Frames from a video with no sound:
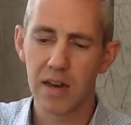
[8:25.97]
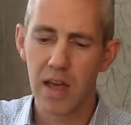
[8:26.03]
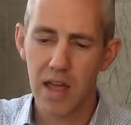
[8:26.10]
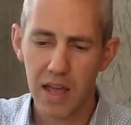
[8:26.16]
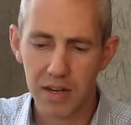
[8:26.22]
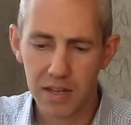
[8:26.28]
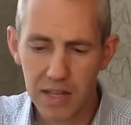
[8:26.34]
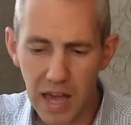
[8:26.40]

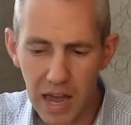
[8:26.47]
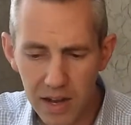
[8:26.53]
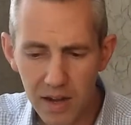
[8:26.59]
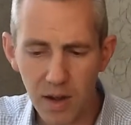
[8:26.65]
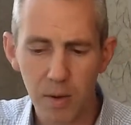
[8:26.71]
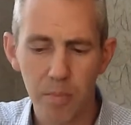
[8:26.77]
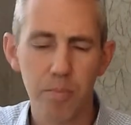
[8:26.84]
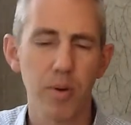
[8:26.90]
and
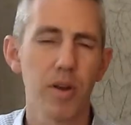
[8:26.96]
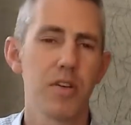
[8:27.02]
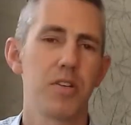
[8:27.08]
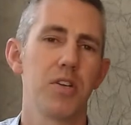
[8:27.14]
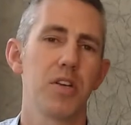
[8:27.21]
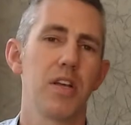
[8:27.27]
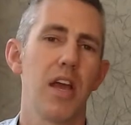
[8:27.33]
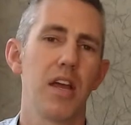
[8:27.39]
gain an
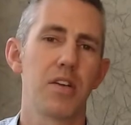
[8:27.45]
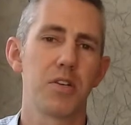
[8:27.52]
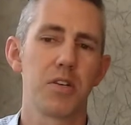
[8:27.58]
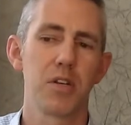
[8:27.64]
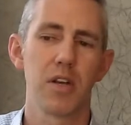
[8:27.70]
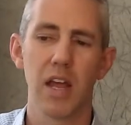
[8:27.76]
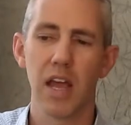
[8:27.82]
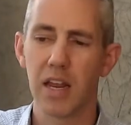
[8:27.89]

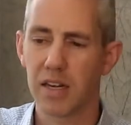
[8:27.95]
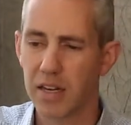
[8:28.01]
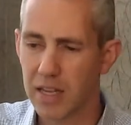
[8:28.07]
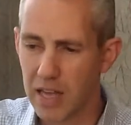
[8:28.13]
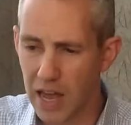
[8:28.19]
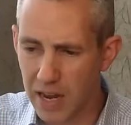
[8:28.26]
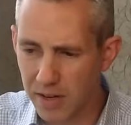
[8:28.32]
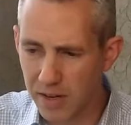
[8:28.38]
appreciation and
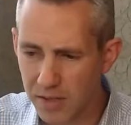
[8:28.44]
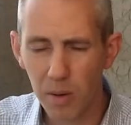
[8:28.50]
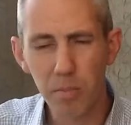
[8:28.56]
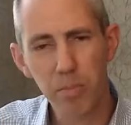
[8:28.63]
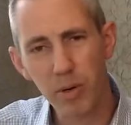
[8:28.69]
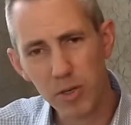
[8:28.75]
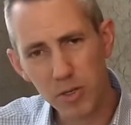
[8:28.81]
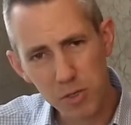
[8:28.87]
gain
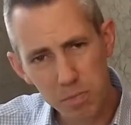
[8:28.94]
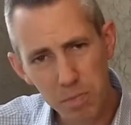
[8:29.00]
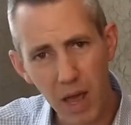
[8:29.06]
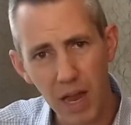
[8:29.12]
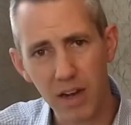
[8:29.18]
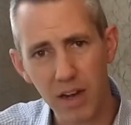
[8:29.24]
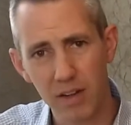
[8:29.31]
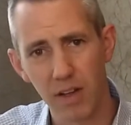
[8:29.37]
some
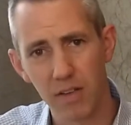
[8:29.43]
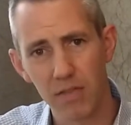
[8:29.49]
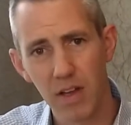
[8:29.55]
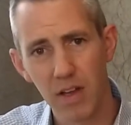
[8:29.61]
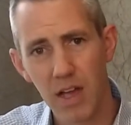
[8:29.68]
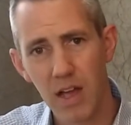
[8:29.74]
perspective.